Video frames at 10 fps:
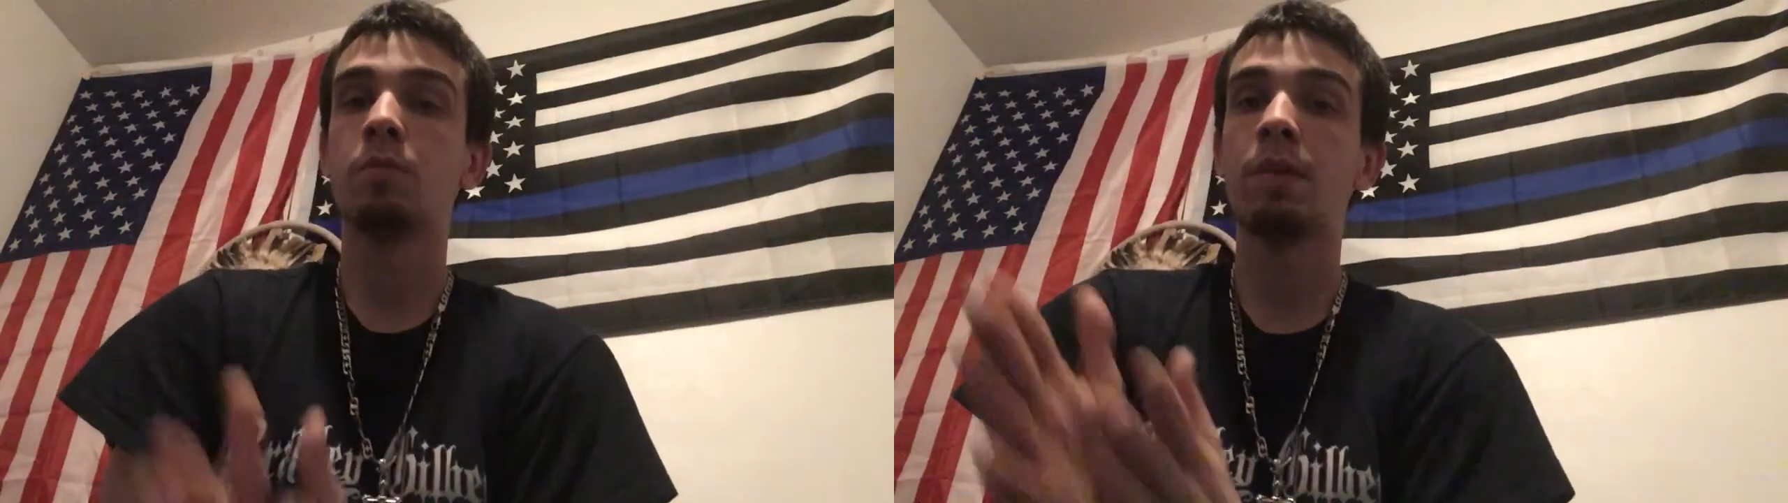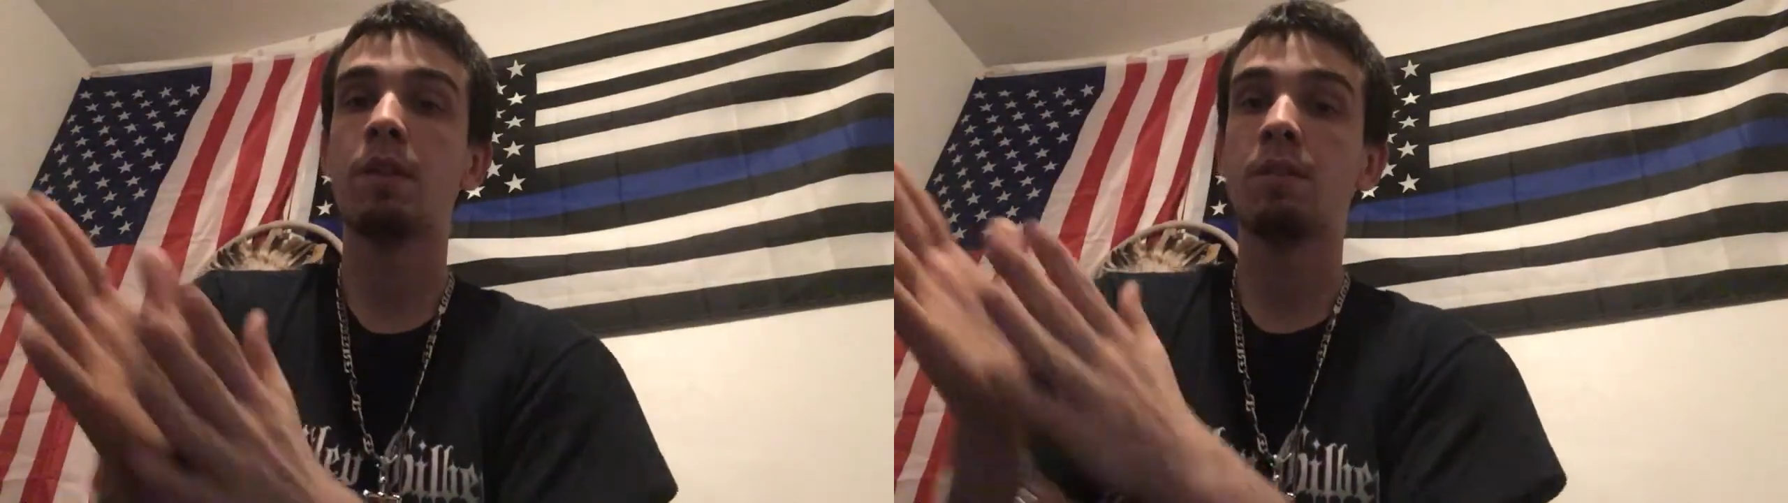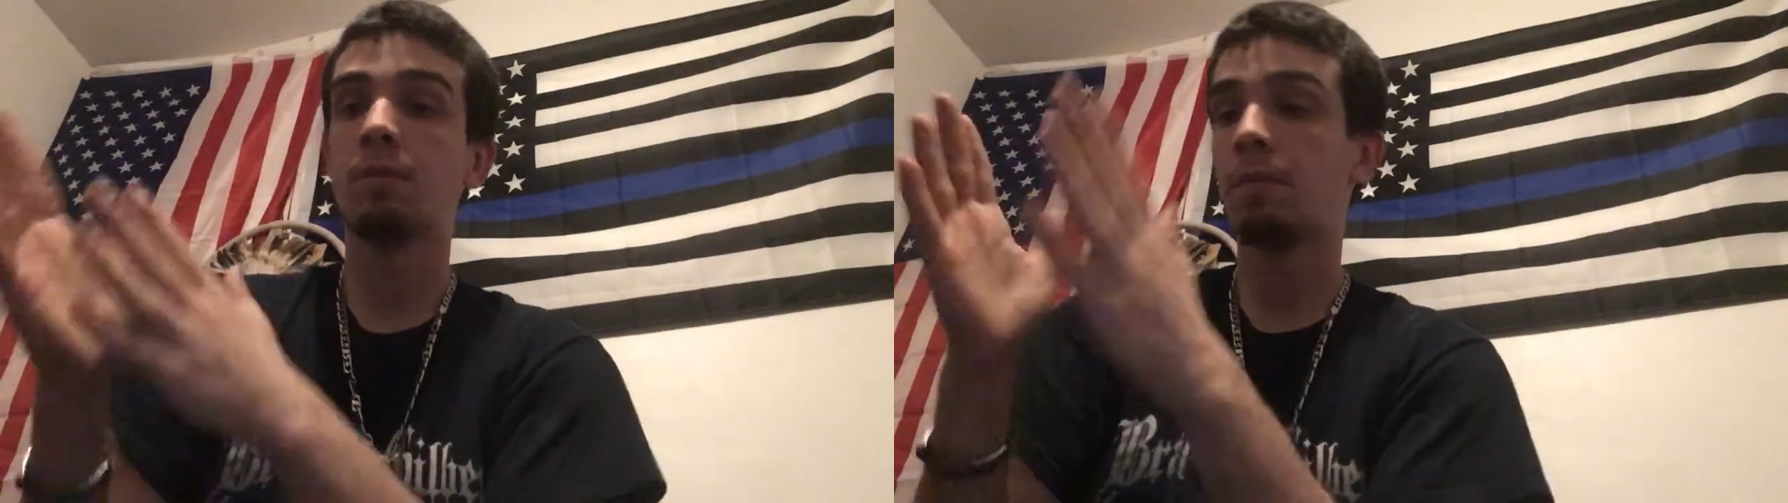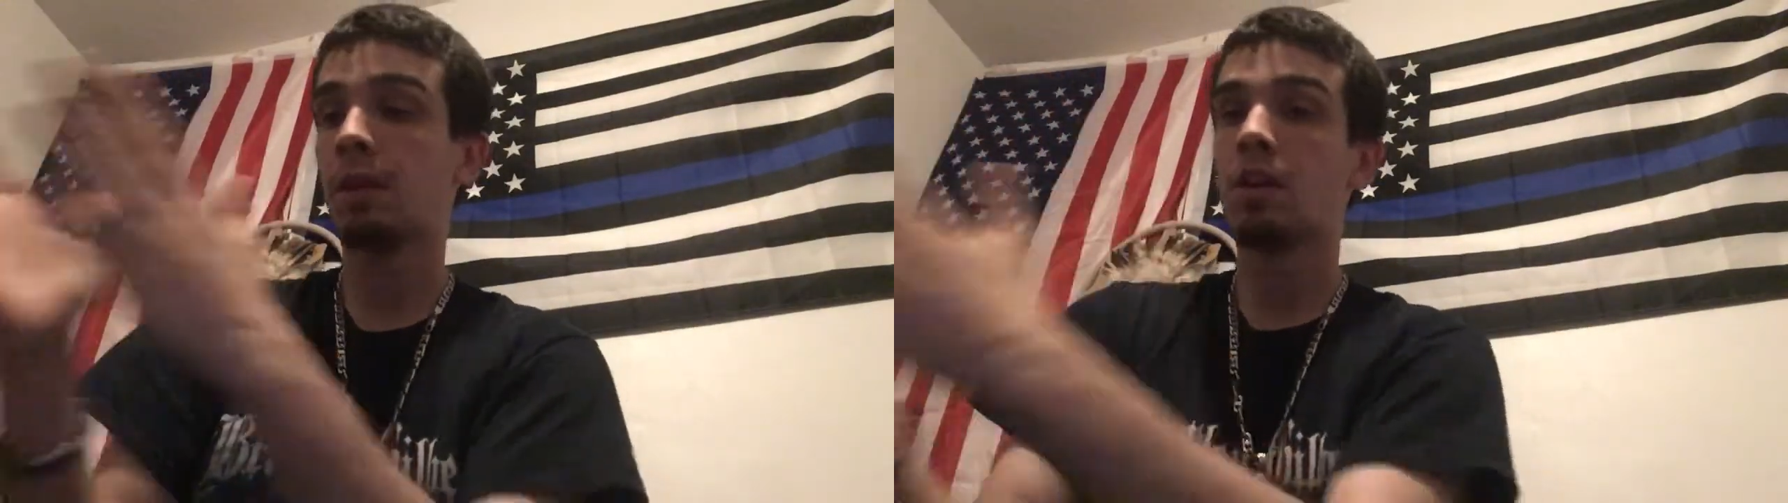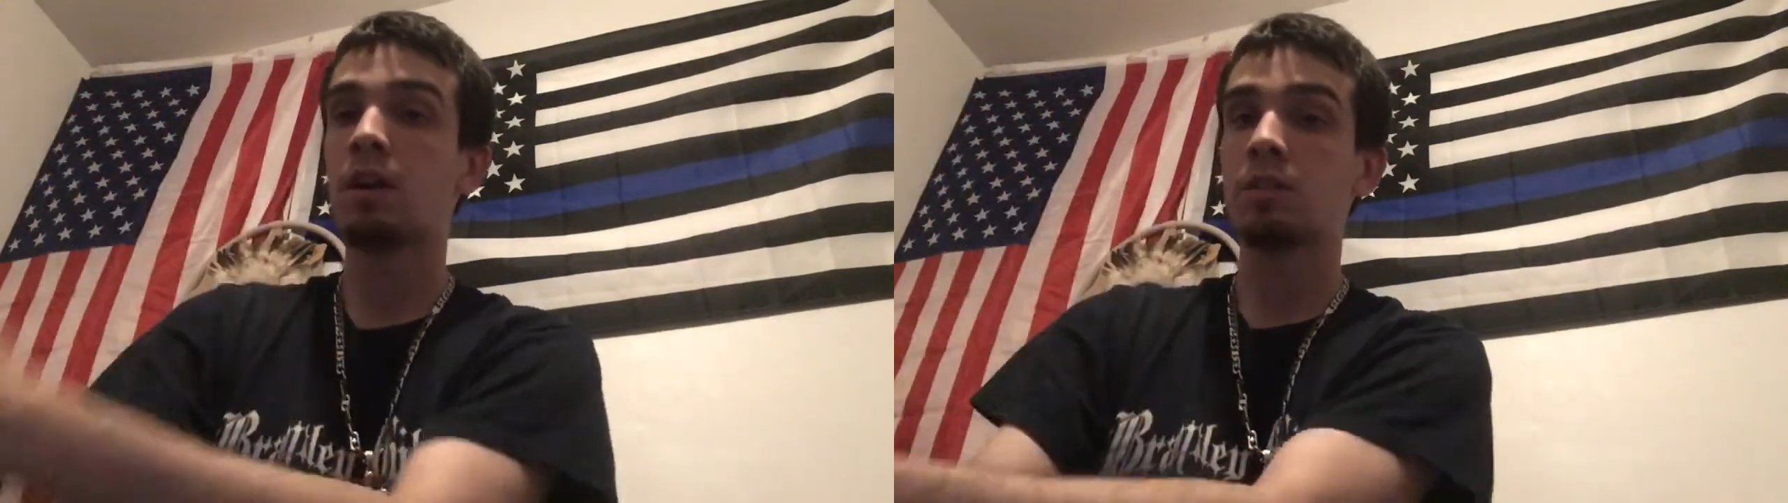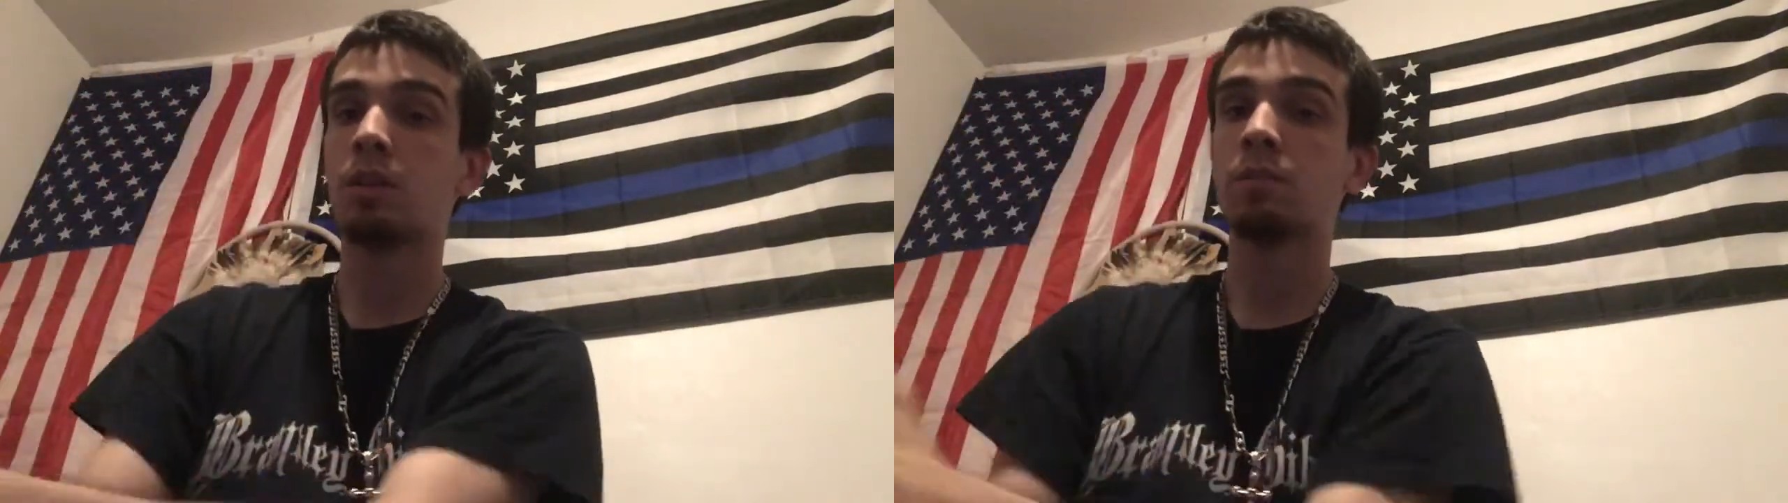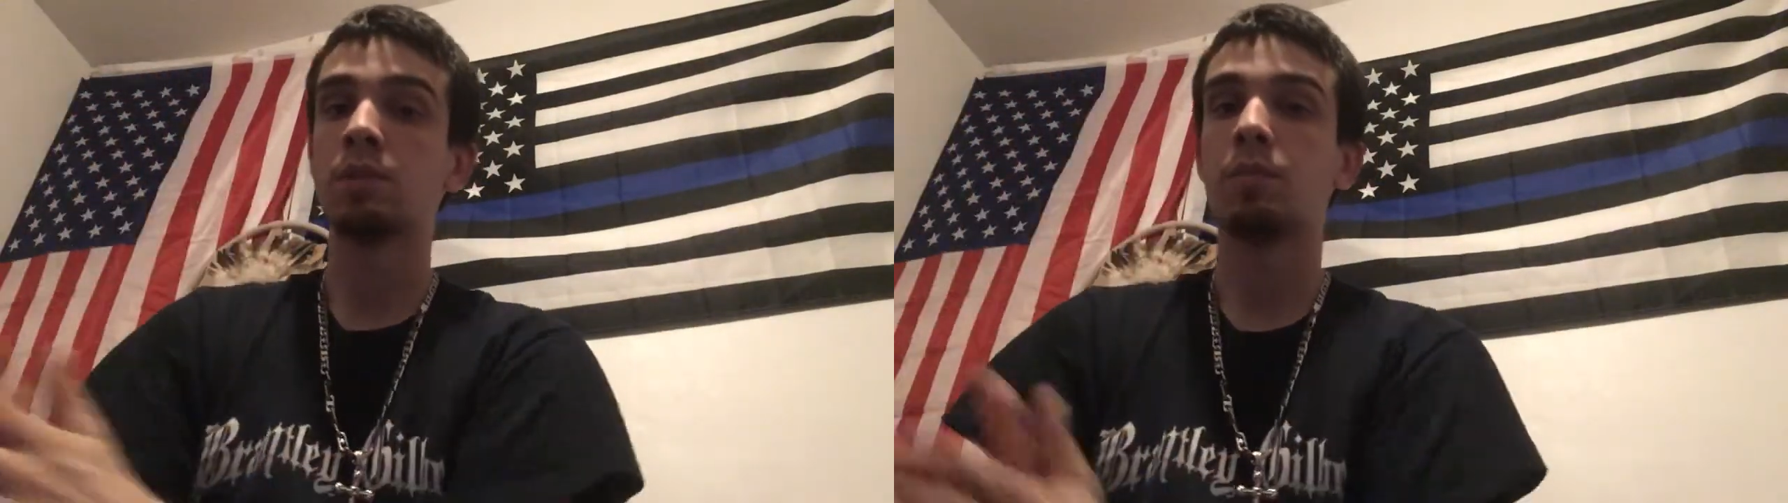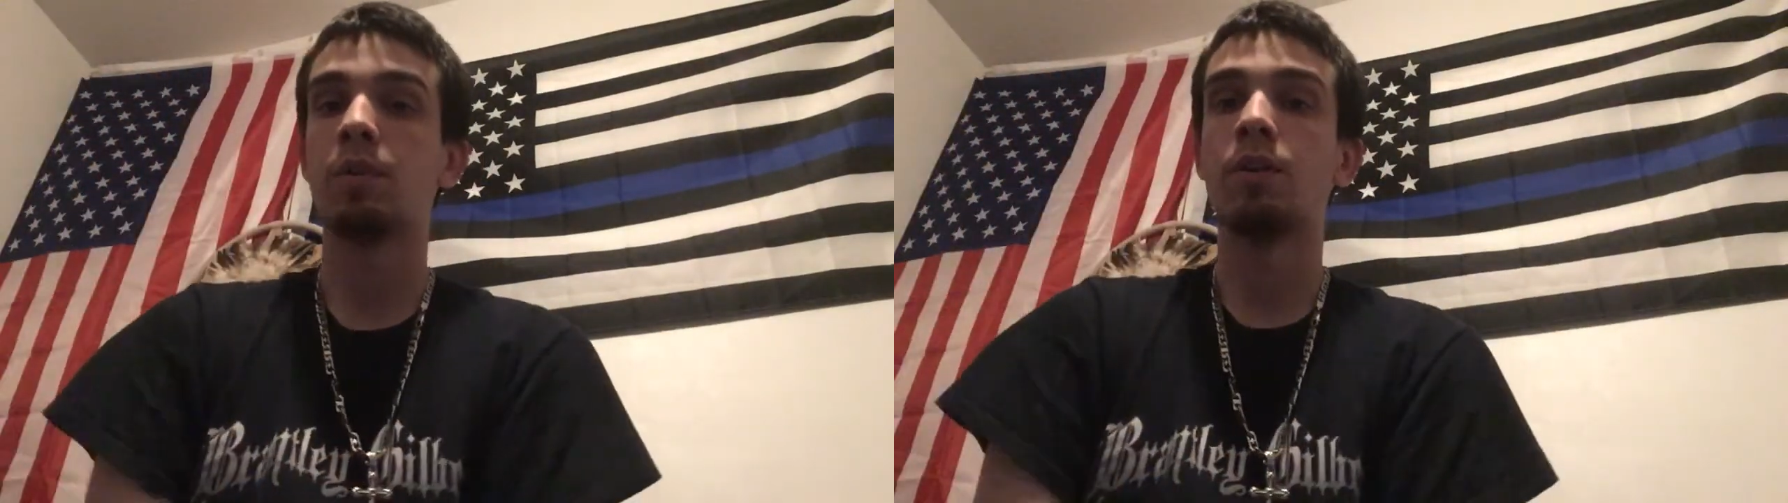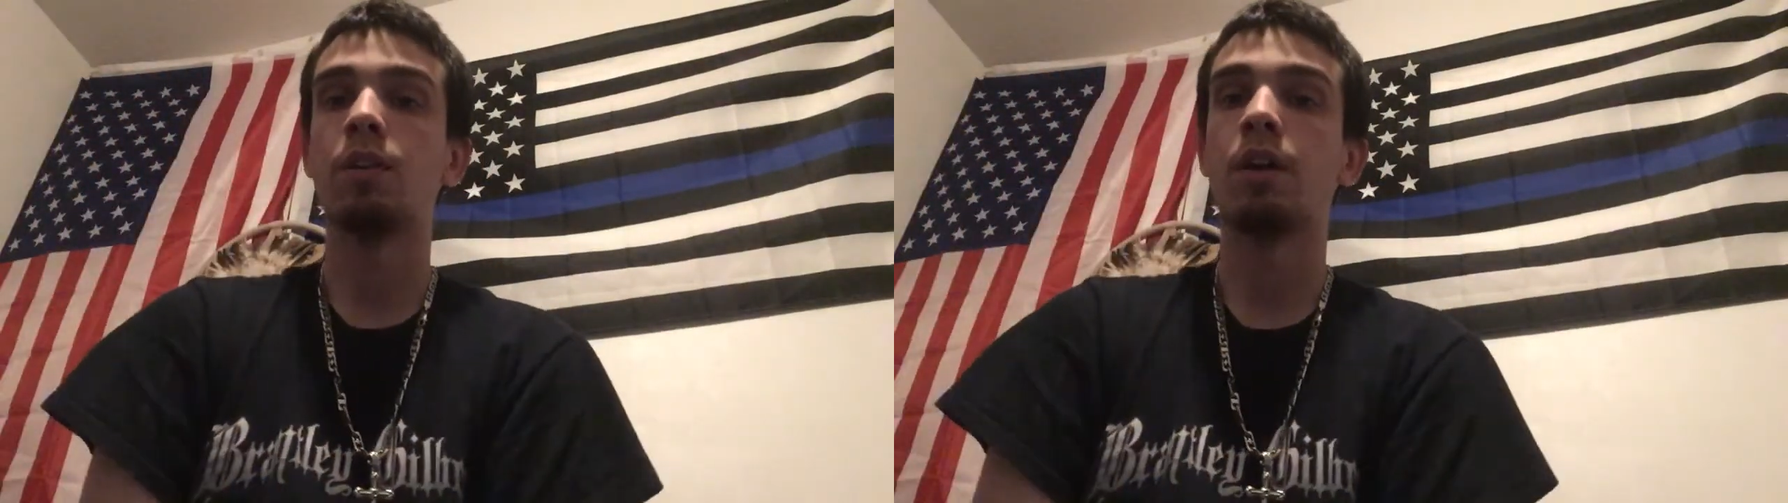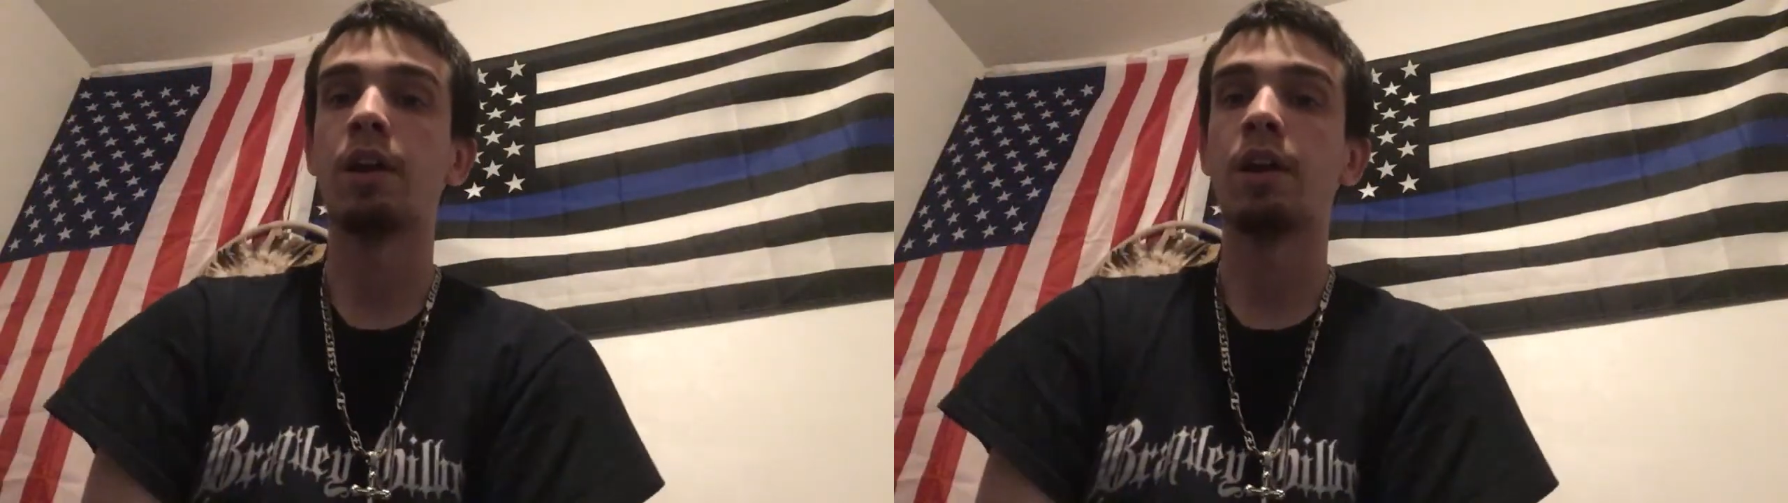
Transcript: You need to be locked up somewhere.